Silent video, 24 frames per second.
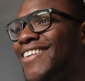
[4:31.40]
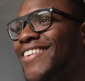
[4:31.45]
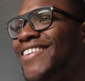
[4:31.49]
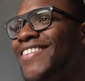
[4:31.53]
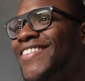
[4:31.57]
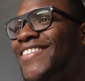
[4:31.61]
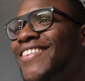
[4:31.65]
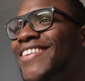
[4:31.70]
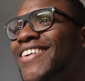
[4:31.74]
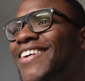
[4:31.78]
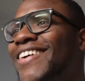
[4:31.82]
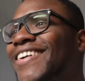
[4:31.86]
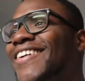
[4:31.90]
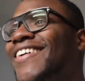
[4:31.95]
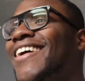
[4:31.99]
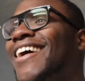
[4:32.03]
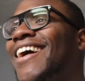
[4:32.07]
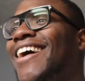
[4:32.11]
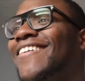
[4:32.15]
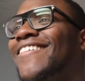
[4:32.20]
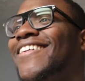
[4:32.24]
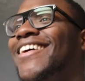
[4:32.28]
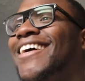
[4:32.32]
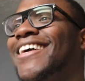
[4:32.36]
you know
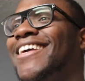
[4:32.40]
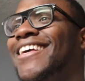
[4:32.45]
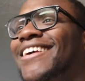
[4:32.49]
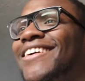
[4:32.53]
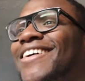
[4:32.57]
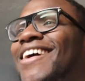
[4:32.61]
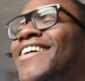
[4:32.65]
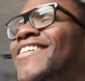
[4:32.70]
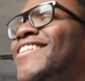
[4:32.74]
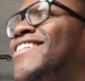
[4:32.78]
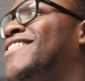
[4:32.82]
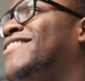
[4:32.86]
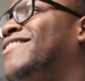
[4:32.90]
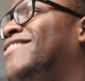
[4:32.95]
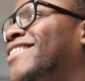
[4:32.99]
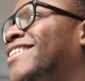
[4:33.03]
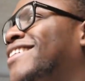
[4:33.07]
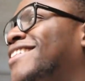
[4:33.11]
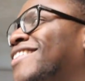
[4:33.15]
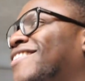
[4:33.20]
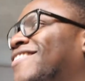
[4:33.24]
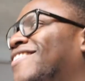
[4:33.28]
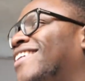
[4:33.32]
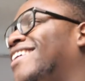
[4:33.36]
how I how I
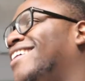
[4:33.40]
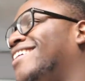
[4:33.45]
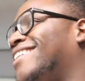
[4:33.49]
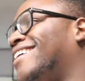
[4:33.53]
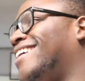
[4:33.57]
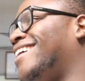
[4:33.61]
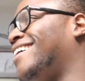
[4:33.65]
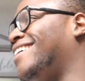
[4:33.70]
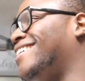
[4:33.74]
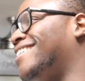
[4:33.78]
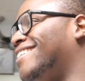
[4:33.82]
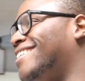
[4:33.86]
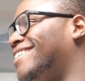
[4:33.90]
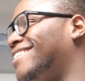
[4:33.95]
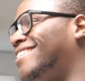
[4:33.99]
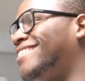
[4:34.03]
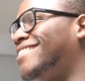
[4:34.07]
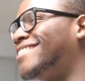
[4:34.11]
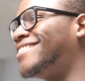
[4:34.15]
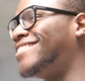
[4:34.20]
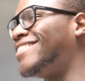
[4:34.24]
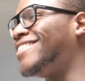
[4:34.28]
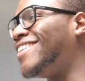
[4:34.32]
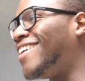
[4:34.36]
feel about like
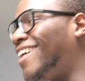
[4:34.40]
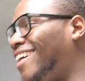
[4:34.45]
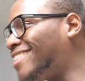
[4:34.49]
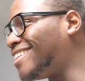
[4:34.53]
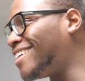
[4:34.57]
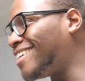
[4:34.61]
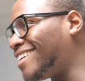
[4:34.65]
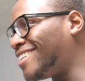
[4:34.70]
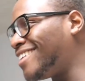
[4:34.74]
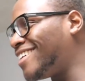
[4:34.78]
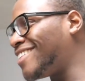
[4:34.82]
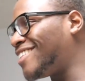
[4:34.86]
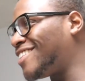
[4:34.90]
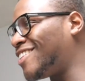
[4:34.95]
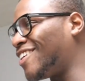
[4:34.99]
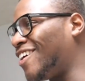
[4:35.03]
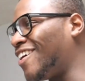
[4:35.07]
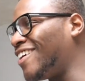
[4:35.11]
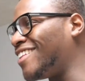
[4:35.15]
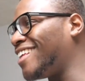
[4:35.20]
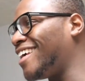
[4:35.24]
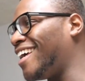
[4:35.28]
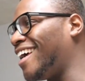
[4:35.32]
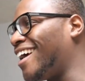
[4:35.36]
you know I look in the
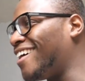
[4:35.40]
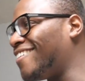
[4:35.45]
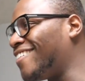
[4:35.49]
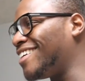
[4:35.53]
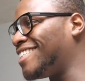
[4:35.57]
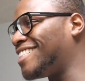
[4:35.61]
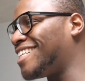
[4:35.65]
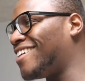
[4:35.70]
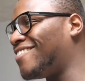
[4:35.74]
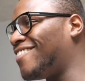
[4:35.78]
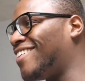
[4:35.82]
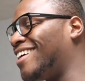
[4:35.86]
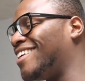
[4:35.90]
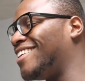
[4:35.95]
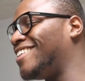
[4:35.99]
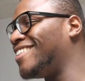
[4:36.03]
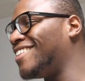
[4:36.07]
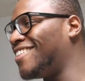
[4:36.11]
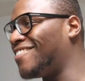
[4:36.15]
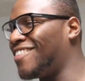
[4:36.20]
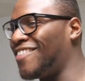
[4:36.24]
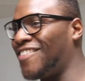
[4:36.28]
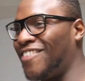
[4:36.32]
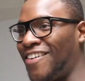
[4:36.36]
toilet every time I
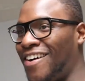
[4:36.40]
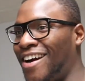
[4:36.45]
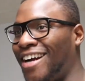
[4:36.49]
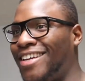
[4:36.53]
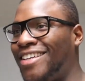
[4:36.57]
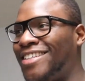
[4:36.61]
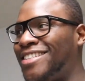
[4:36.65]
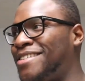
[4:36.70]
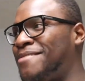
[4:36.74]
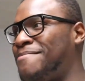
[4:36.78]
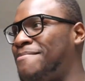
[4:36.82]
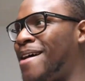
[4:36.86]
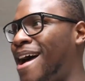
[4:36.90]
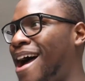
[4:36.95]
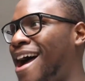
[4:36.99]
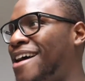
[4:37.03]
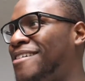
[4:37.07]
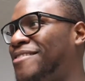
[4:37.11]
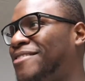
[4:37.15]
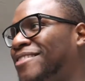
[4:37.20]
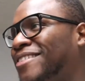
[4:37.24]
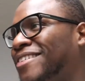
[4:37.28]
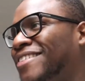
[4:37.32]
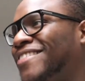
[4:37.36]
use before I use the
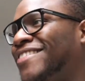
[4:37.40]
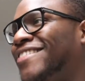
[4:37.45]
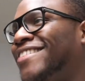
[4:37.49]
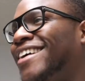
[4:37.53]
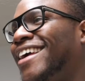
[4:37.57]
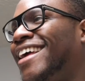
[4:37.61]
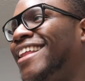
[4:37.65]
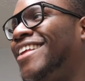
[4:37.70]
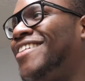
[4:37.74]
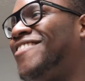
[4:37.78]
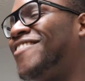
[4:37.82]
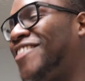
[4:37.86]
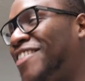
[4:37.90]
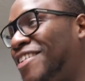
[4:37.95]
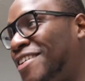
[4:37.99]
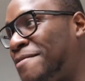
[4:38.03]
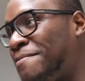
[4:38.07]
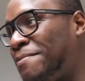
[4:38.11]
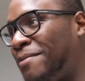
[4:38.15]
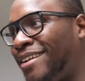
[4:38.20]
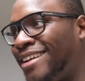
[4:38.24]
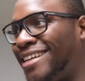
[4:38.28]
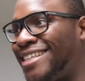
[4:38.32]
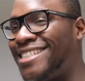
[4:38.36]
bathroom, and if you
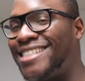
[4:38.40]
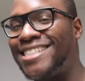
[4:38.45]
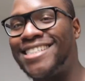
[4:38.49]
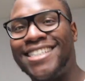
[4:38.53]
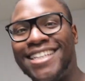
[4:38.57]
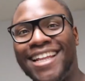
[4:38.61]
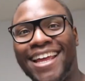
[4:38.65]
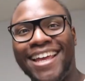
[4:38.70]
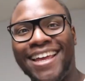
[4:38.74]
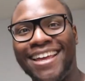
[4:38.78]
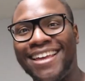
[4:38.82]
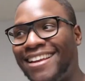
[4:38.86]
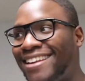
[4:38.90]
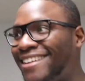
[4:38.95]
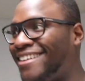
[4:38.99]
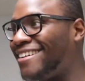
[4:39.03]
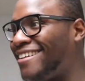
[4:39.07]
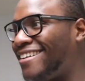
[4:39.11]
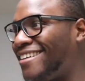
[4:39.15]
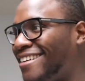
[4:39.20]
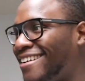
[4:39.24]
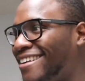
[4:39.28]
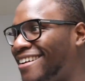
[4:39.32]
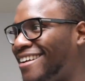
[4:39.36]
put a snake in
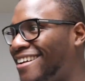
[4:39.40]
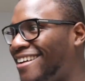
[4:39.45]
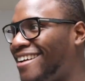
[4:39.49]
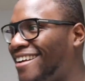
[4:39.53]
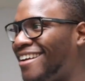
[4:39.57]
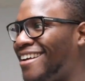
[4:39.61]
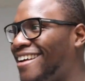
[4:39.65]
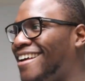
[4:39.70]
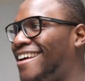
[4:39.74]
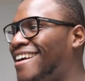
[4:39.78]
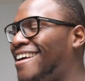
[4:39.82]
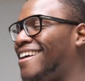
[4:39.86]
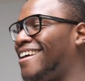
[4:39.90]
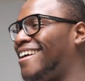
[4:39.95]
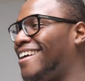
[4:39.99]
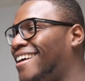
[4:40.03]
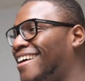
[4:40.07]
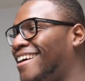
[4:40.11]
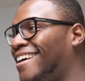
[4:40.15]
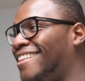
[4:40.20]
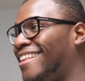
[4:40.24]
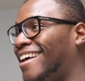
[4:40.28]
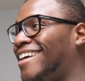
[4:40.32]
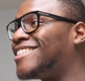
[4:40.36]
there,
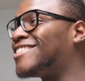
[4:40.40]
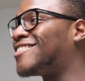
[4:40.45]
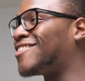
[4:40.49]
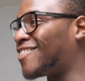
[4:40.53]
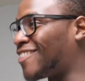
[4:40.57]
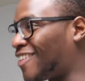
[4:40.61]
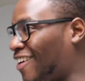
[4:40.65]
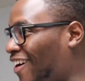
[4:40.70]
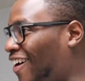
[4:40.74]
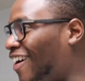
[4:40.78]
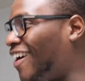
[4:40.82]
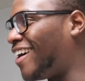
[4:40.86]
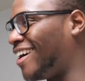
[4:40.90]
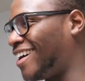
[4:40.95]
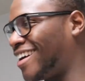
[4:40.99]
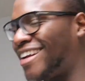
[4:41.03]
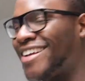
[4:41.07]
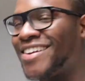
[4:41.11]
that's wrong.